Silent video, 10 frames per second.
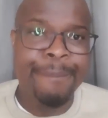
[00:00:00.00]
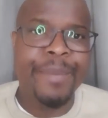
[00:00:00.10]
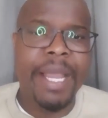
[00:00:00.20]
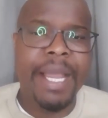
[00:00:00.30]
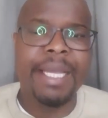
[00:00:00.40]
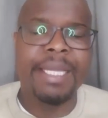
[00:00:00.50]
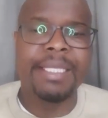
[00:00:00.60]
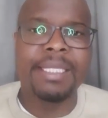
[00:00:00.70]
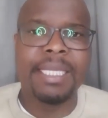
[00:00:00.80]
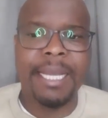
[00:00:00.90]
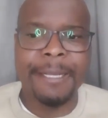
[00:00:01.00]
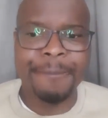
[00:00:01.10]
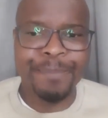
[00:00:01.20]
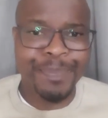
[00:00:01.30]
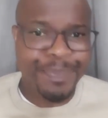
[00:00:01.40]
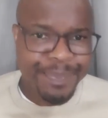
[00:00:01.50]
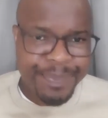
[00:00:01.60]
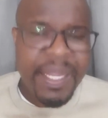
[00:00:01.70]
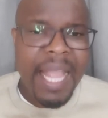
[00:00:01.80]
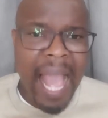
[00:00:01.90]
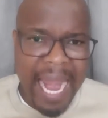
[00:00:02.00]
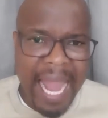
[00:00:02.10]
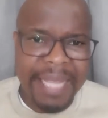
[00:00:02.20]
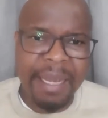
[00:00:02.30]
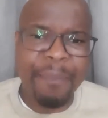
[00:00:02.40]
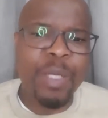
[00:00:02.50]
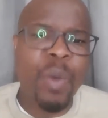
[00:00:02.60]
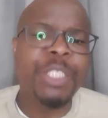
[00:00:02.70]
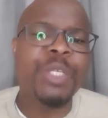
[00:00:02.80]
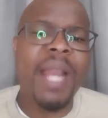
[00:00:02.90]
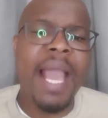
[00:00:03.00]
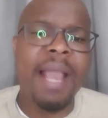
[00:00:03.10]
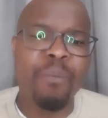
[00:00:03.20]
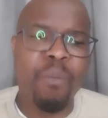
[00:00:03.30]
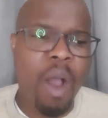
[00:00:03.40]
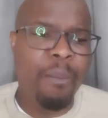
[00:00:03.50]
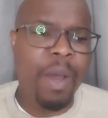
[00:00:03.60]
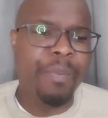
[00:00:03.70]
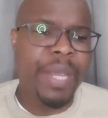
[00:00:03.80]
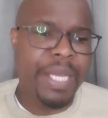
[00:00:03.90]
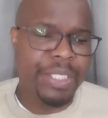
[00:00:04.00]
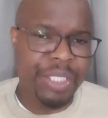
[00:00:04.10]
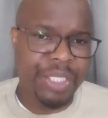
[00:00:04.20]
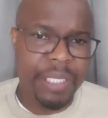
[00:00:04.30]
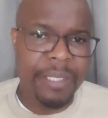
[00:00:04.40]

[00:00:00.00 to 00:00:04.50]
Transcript: and I like that. But what do you like more about being a teacher?